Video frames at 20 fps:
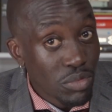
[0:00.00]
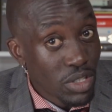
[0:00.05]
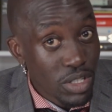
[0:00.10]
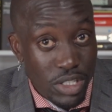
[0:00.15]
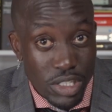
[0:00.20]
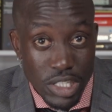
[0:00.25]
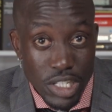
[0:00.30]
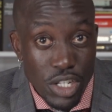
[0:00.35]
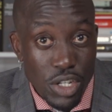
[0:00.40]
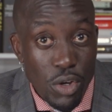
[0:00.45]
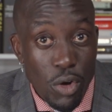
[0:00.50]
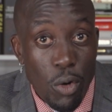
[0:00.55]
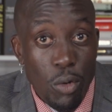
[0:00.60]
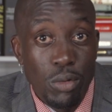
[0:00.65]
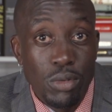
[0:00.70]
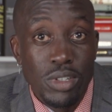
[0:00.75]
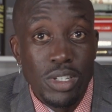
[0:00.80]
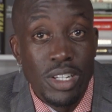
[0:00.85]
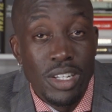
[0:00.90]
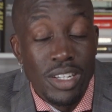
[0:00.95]
C.e.o.
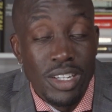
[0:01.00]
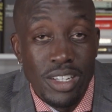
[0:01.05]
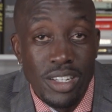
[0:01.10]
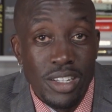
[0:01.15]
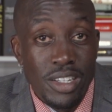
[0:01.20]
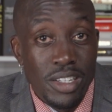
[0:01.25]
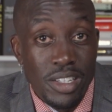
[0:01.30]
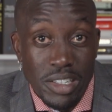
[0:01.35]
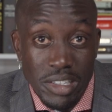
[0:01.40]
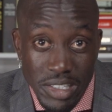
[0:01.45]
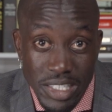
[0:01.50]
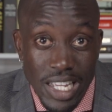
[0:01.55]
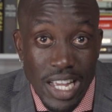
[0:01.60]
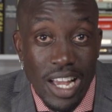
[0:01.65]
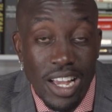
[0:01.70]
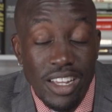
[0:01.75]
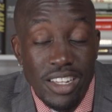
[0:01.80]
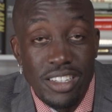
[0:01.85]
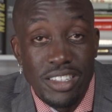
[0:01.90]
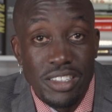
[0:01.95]

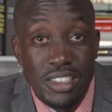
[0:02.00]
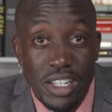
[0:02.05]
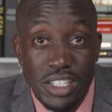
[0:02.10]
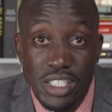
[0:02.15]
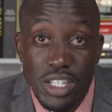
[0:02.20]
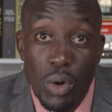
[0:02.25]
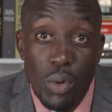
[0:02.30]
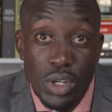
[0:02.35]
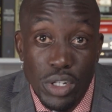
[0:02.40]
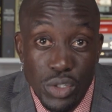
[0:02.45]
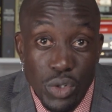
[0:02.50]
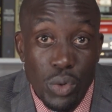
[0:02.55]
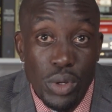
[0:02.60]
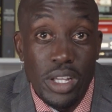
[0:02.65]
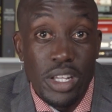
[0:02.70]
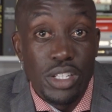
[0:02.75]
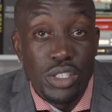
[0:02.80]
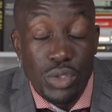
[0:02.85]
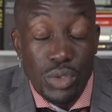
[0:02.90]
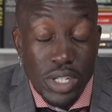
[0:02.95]
Yeah, that's how we're doing
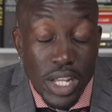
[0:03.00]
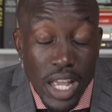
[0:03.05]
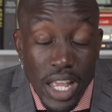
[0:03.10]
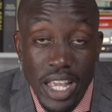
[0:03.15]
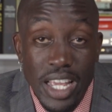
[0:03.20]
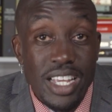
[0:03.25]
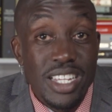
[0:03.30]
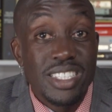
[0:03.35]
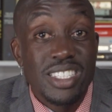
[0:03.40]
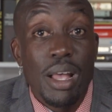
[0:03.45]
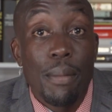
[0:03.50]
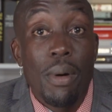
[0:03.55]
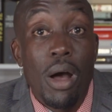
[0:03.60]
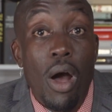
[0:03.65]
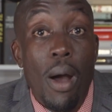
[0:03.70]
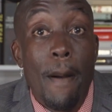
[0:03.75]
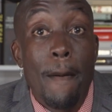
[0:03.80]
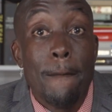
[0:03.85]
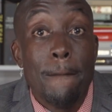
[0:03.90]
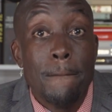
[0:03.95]
it today. It's
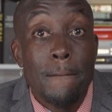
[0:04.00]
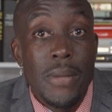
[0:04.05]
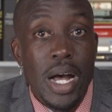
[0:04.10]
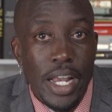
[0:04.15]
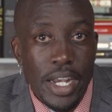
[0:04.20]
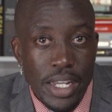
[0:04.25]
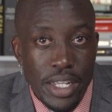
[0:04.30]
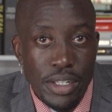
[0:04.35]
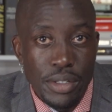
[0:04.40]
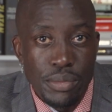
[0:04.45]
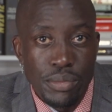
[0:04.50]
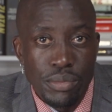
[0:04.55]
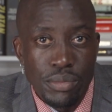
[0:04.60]
about money.